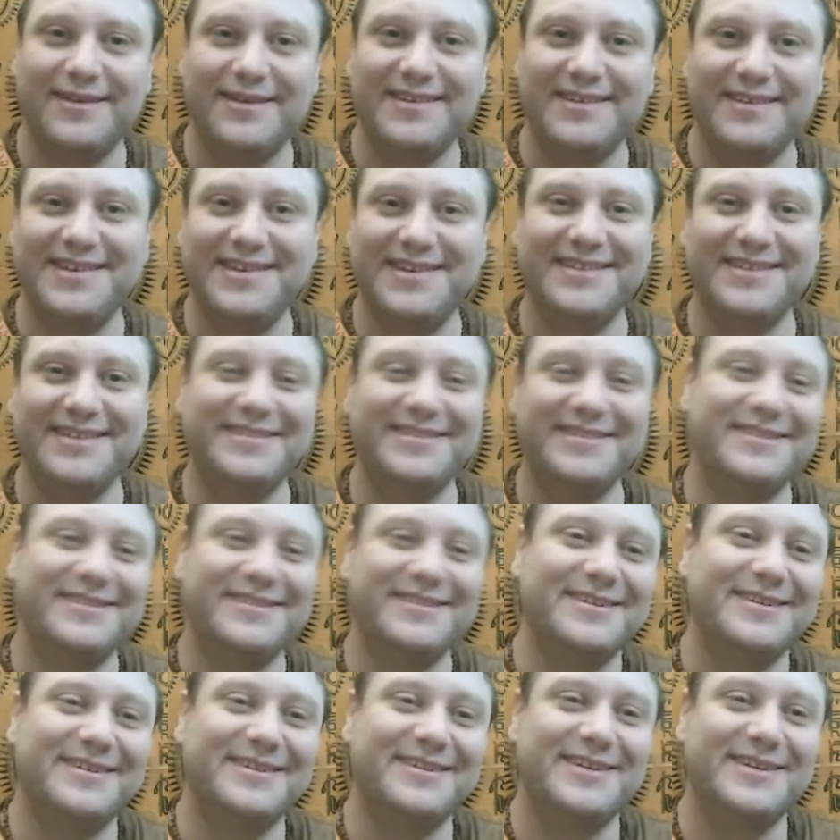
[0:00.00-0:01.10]
Yeah,
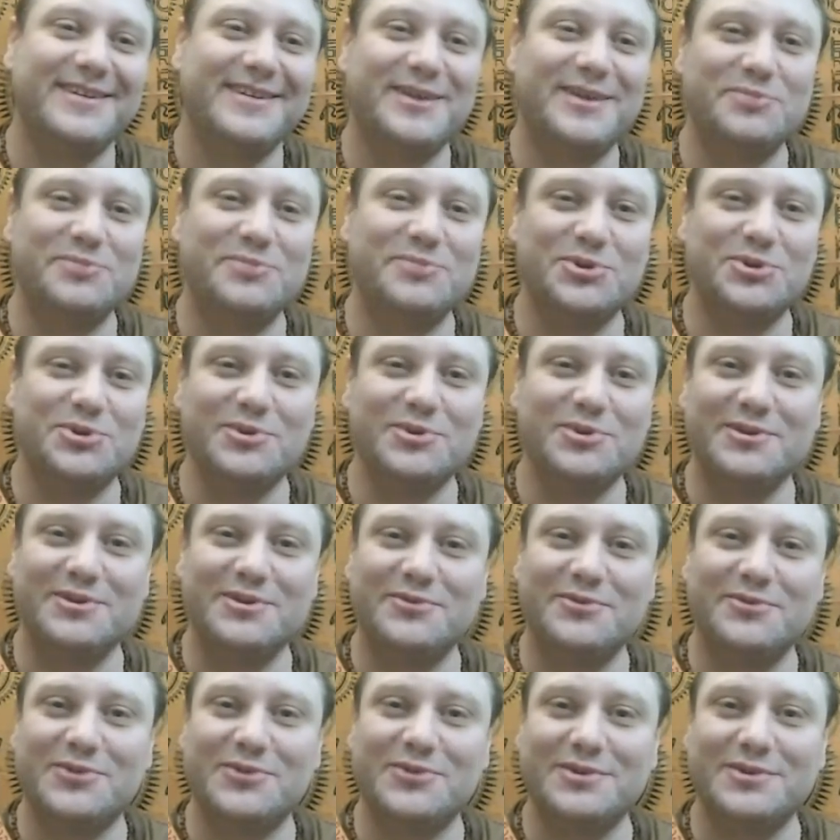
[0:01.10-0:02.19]
I'm joking,
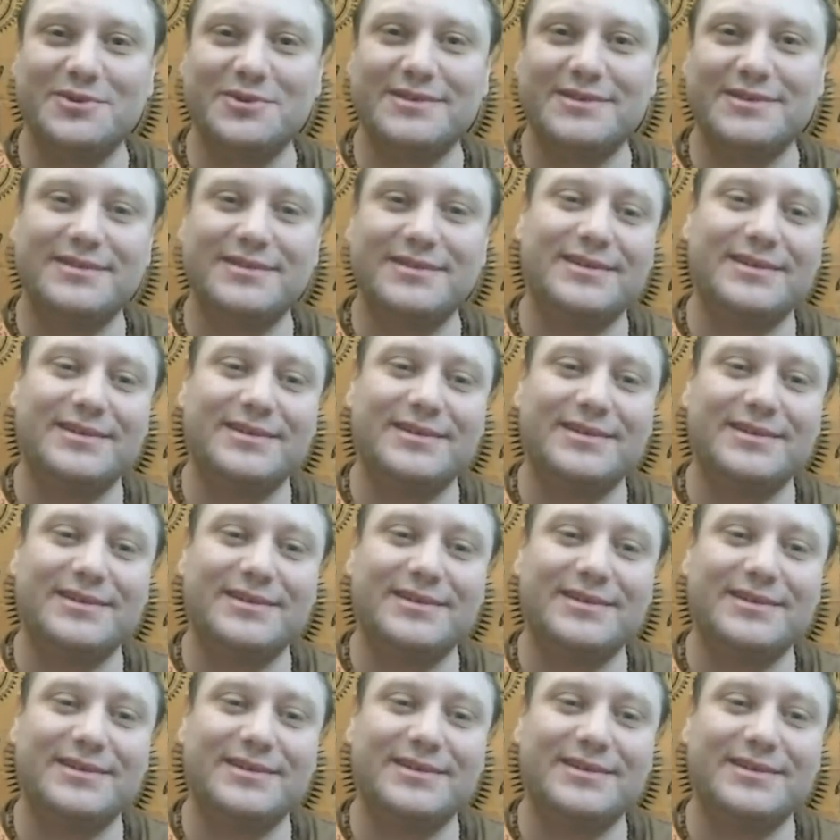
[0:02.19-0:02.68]
of course.